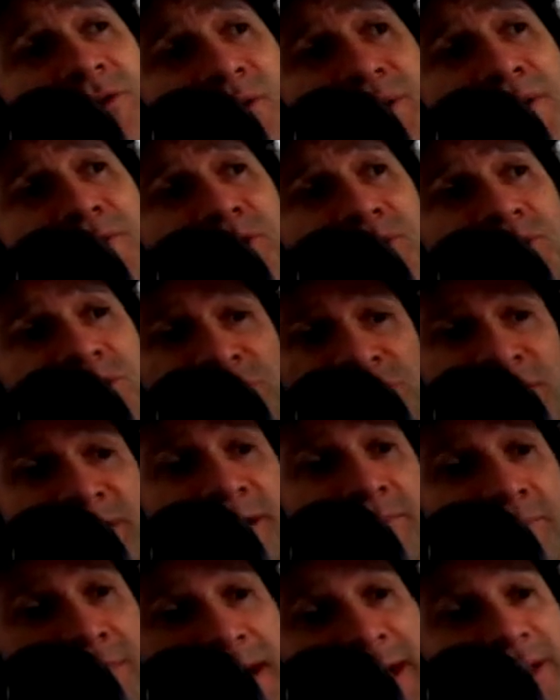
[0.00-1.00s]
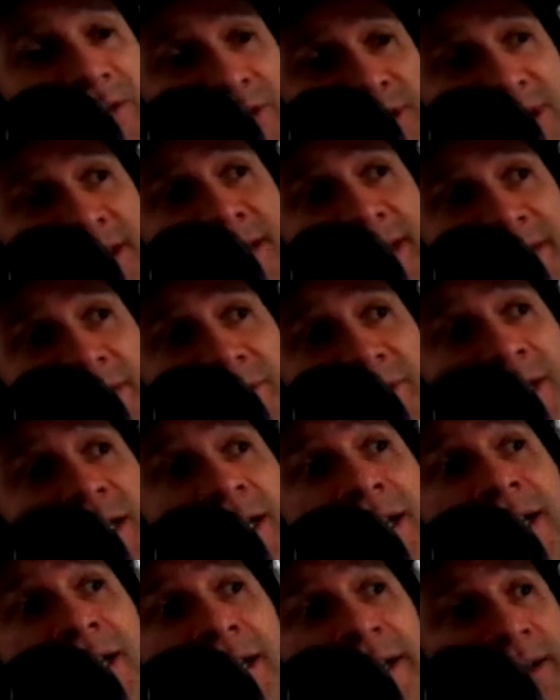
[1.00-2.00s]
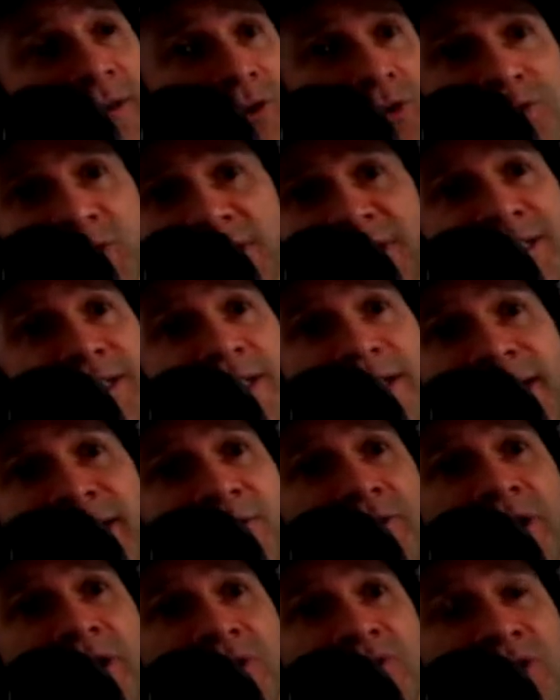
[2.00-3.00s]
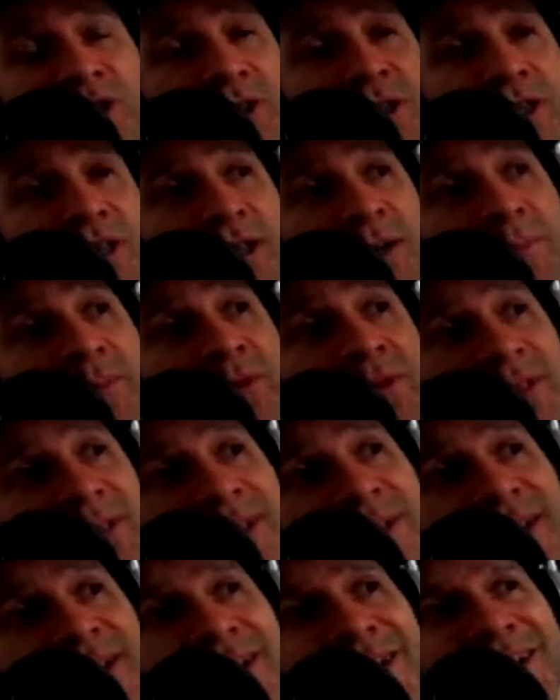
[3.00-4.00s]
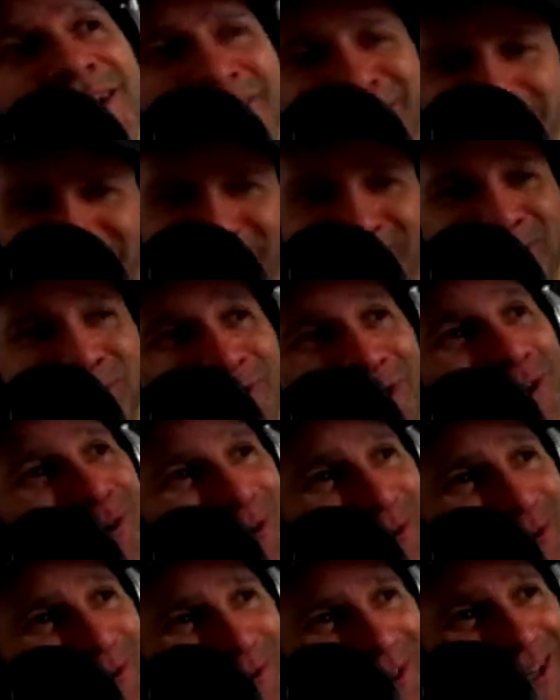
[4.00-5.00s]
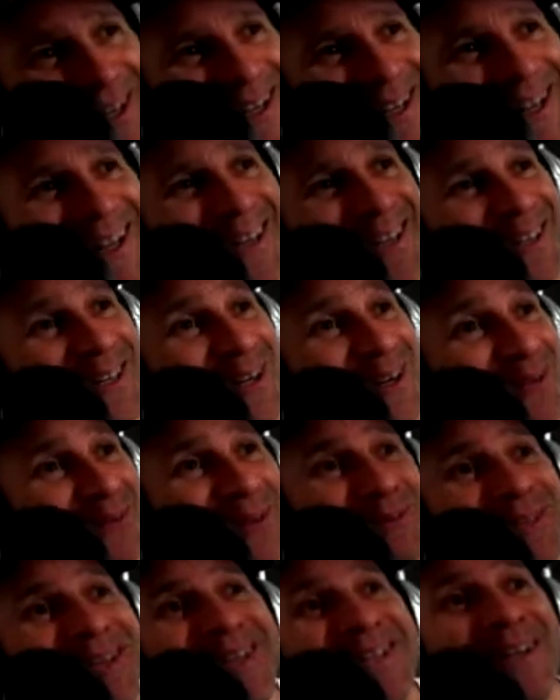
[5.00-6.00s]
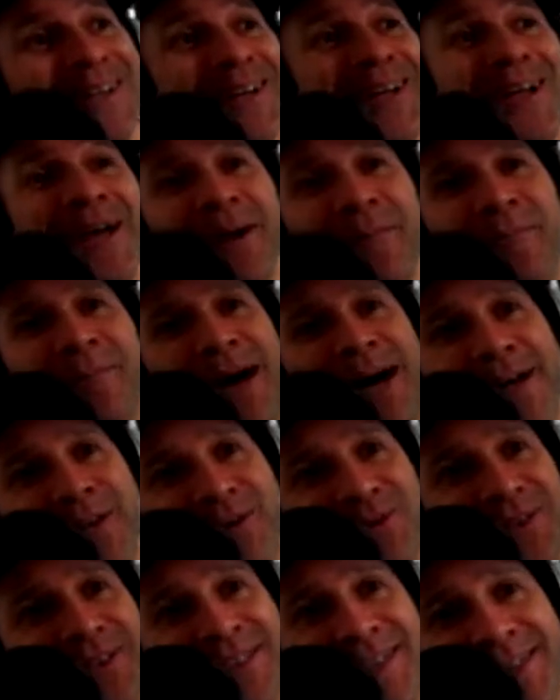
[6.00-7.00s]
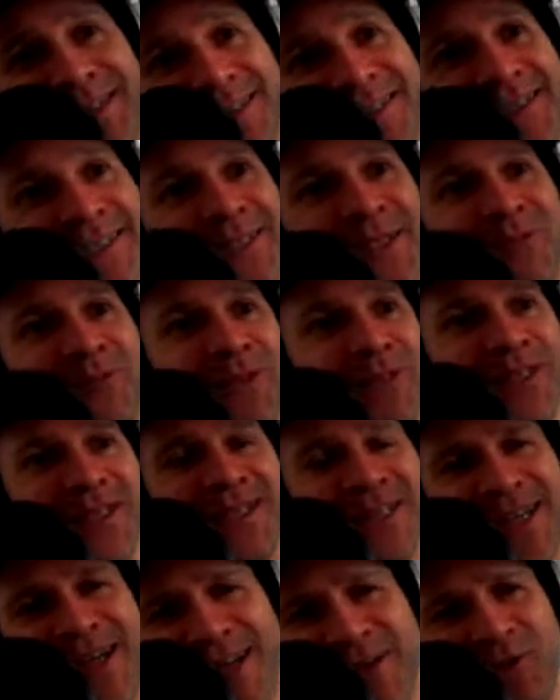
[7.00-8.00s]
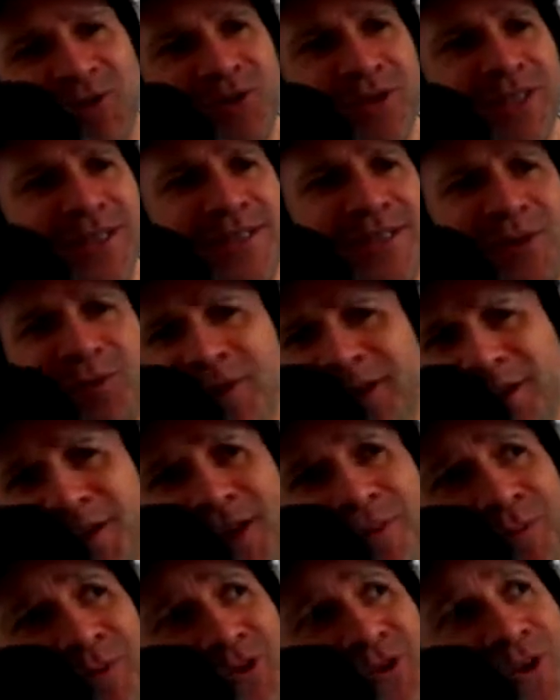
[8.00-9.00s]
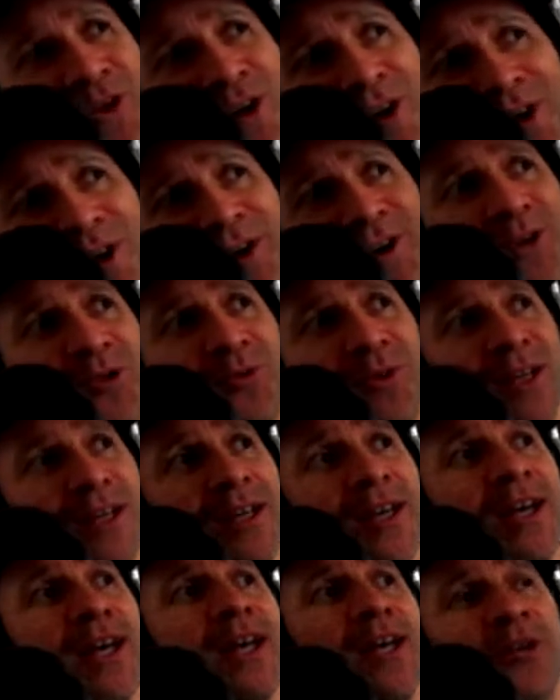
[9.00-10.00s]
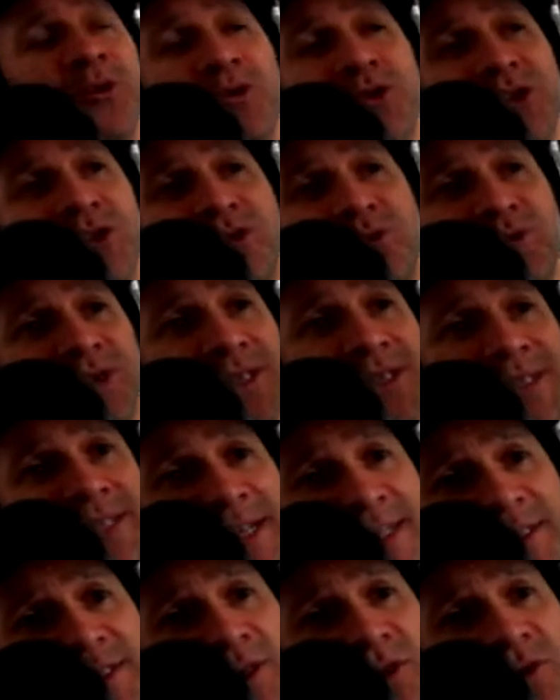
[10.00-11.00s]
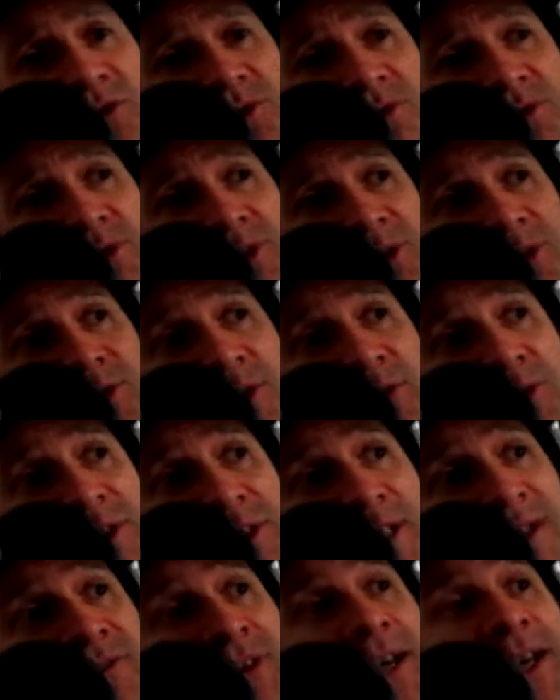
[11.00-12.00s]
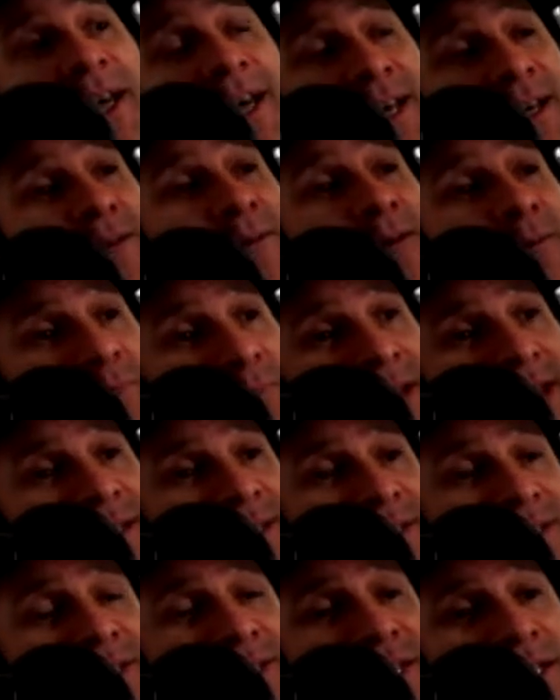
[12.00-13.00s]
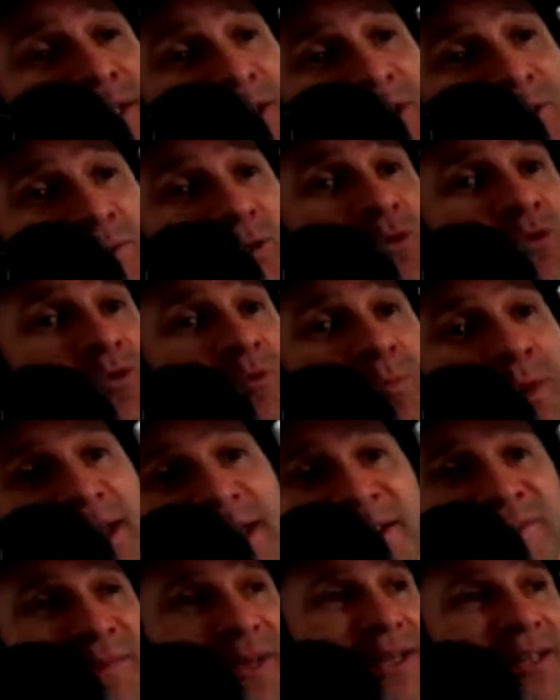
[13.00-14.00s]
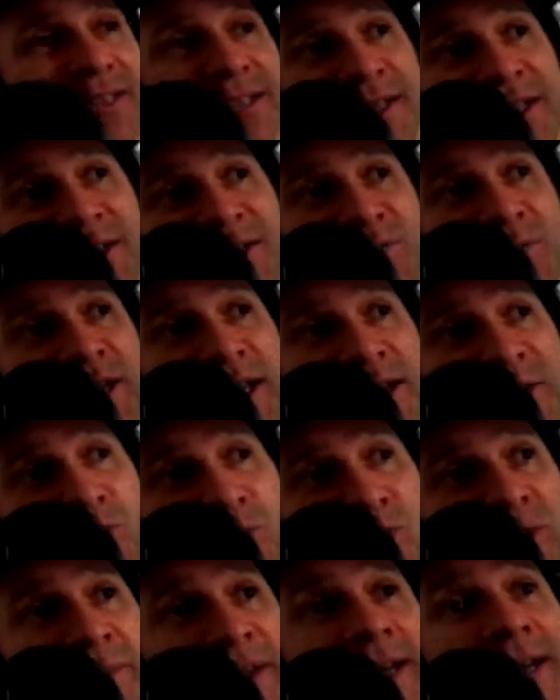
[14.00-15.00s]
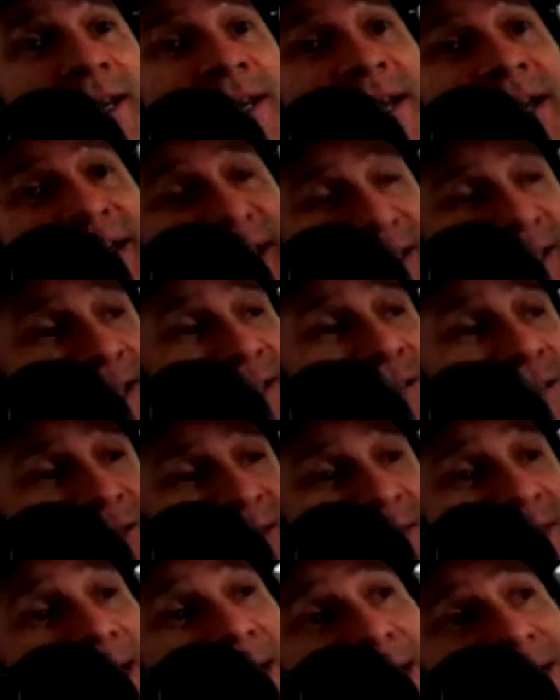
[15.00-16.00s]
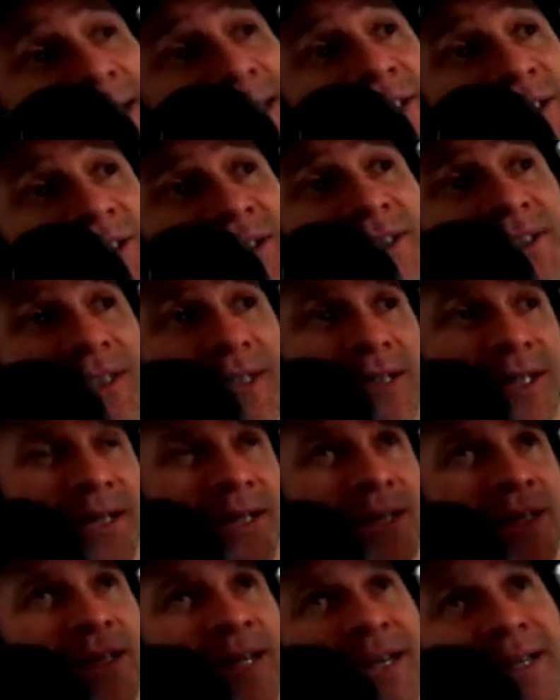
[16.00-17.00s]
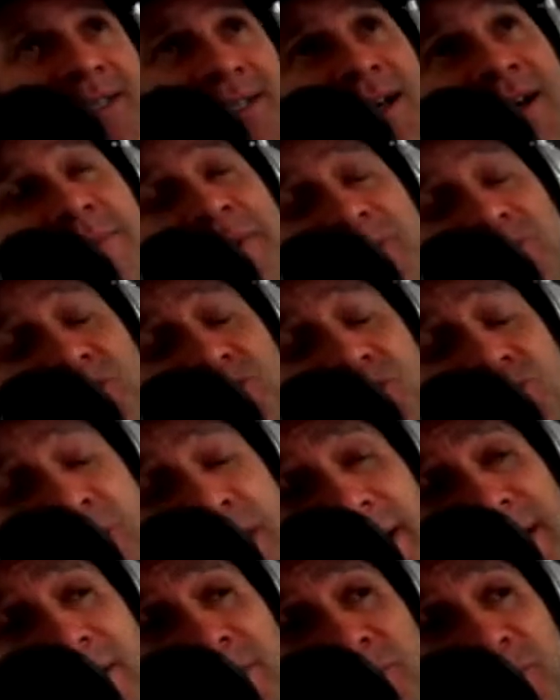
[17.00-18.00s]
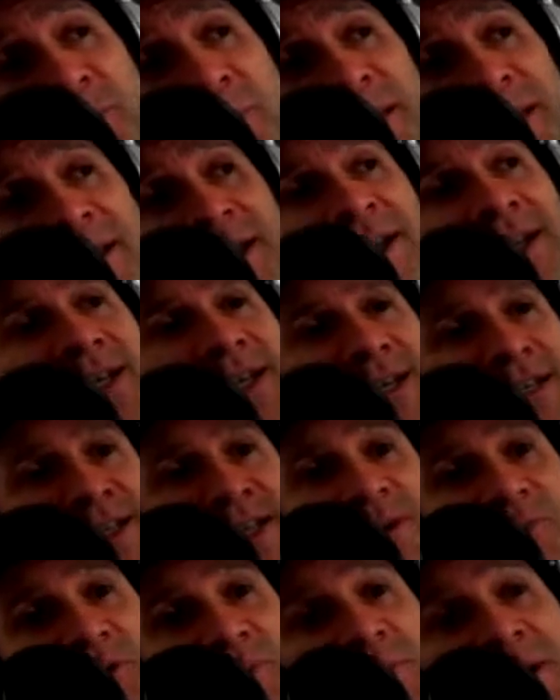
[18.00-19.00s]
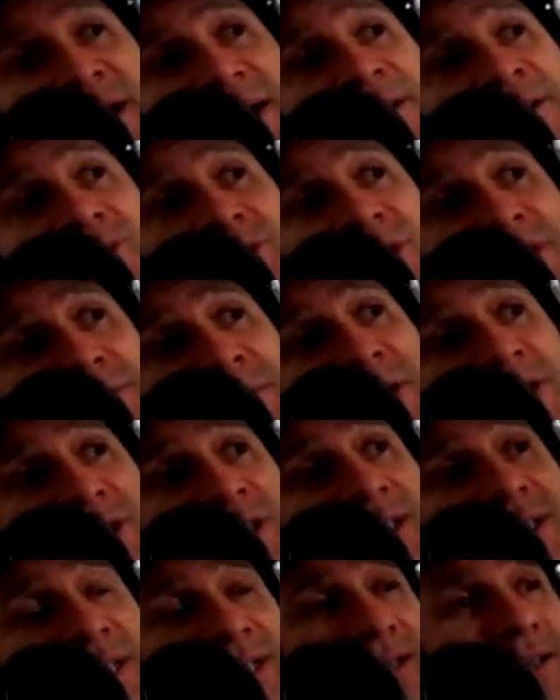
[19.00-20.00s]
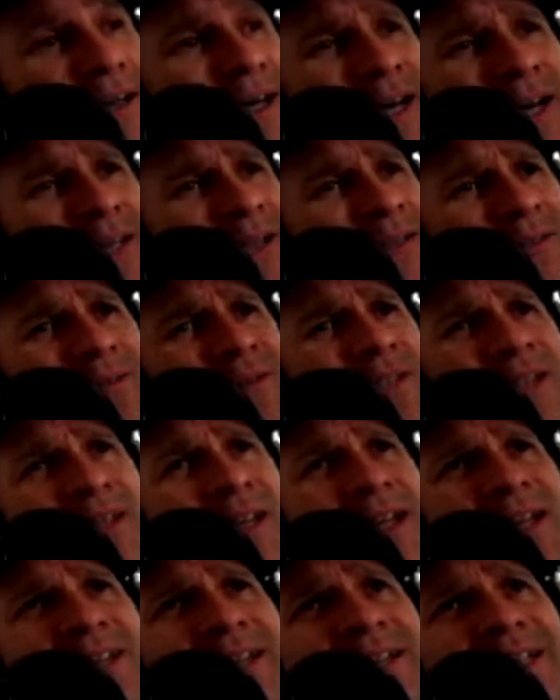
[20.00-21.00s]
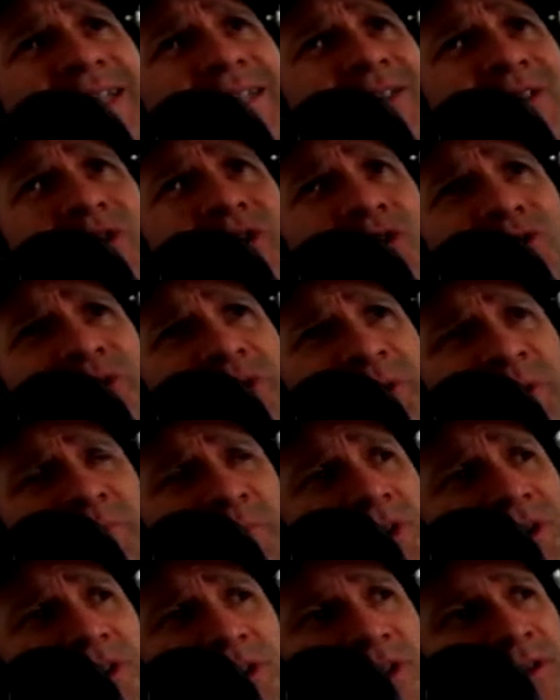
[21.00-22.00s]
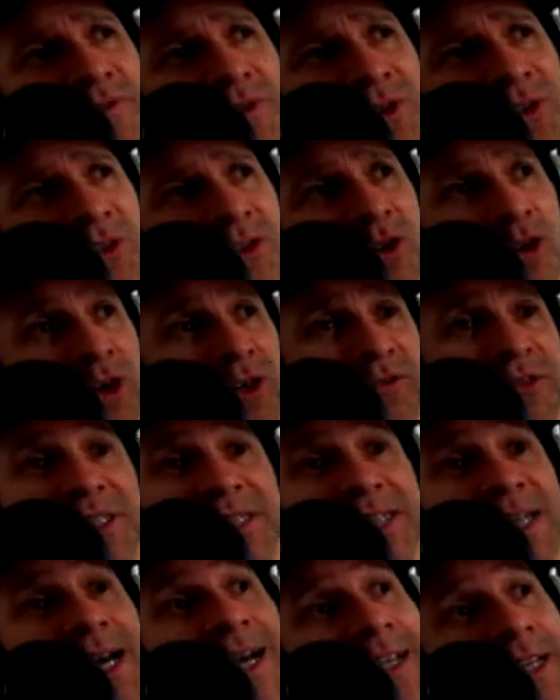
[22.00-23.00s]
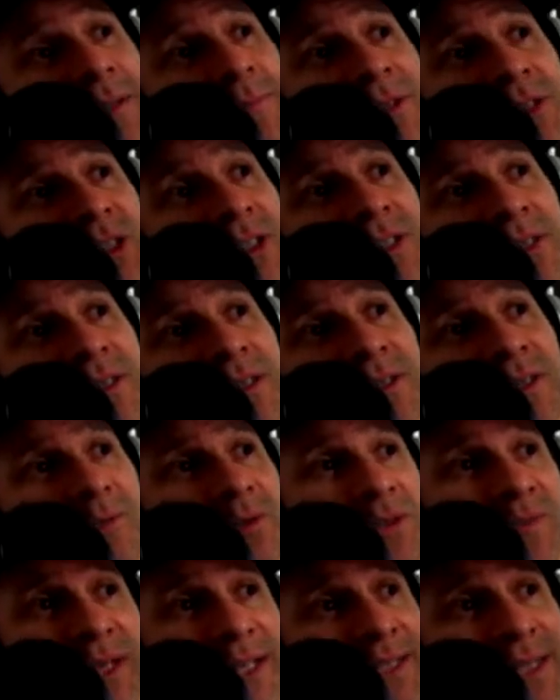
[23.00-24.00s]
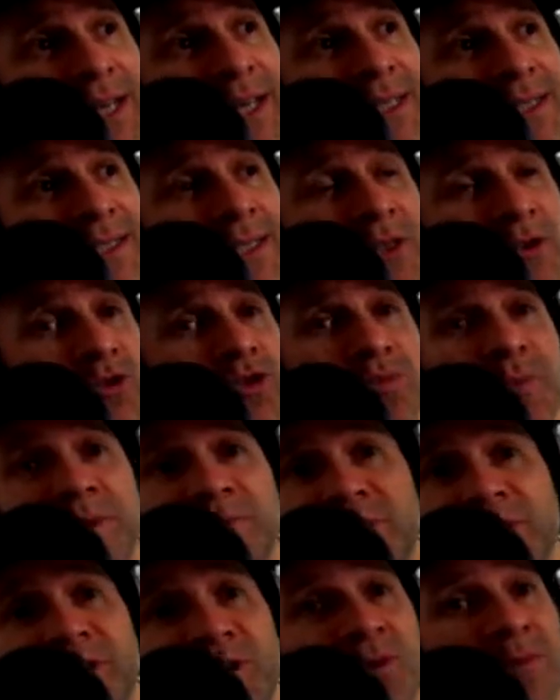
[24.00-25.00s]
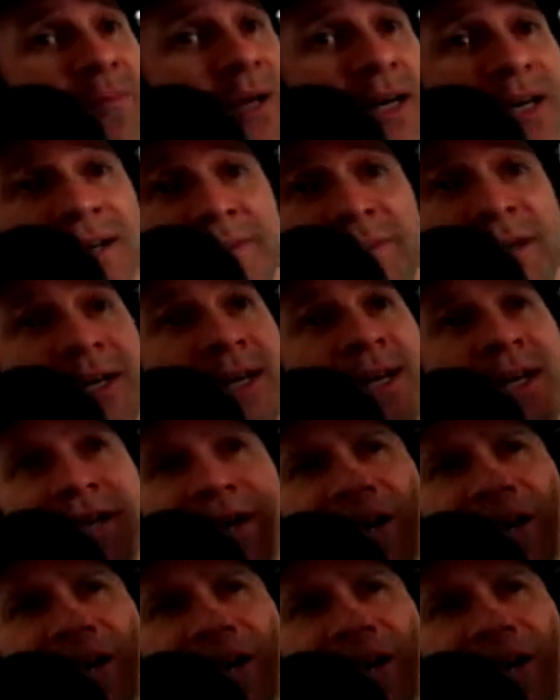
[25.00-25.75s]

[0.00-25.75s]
What I would do is just get models together, and I'd do these scenarios. I used to couples. buy some of them. There you go, right? you know, we get the models kissing, we get the guy and girl kissing, get couples arguing. You just do the sexy girls solo stuff, and magazines like Smooth Black Men, Today's Black Women, mm -hmm. and stock agency like at that time it was Retina for me they would buy those images. And I did at least 30 book covers off stock images. It was fantastic. Urban Books would buy them.